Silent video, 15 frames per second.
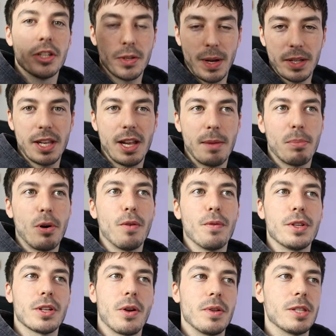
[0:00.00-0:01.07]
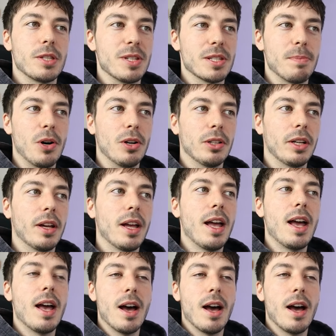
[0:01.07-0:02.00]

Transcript: so our take profit's going to be smaller